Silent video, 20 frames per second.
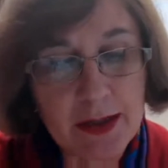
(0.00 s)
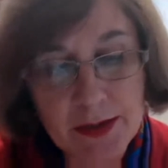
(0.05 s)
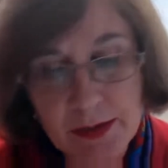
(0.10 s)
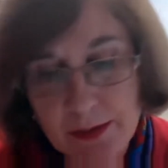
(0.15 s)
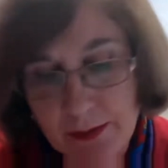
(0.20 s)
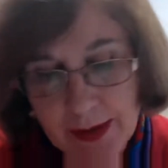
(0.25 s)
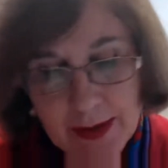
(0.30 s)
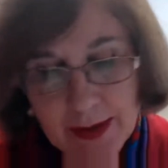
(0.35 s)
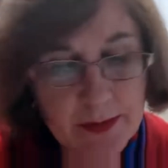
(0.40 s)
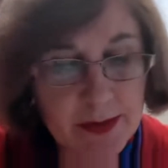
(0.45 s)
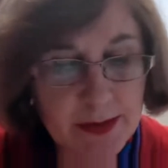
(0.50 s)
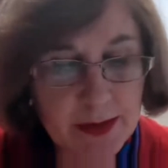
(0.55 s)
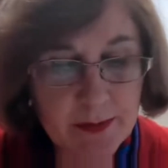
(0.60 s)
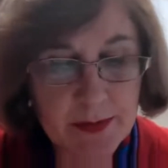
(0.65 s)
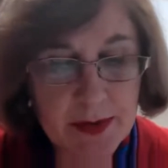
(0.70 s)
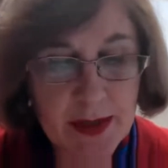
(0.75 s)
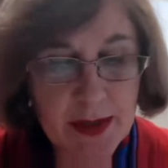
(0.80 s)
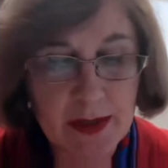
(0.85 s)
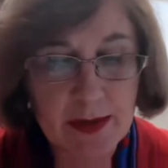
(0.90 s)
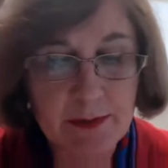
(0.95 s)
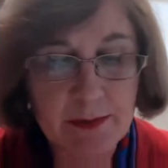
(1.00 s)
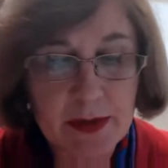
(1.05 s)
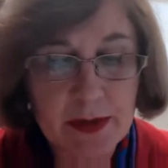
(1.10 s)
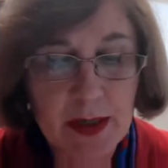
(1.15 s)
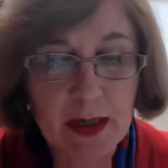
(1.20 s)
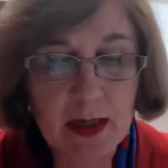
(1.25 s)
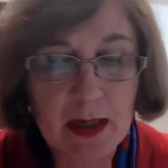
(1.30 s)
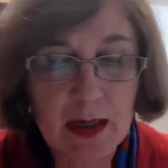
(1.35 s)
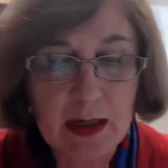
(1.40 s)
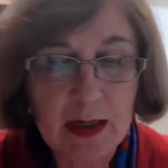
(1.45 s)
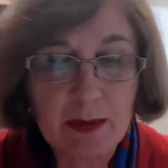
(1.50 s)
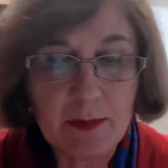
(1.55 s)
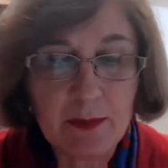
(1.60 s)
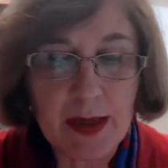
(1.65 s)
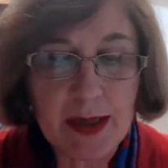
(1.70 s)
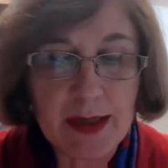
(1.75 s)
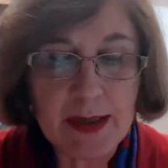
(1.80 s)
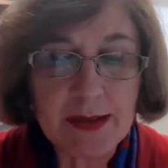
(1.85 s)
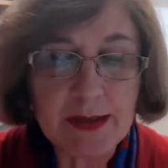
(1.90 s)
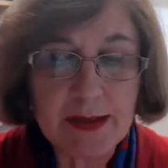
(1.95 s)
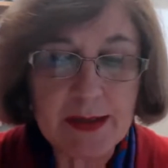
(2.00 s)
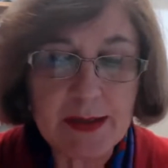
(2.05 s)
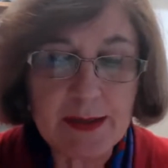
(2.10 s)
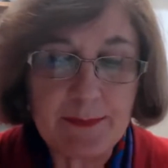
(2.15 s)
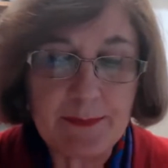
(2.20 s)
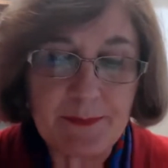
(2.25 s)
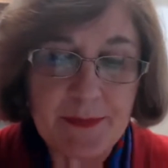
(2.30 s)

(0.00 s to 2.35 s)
around sometimes, was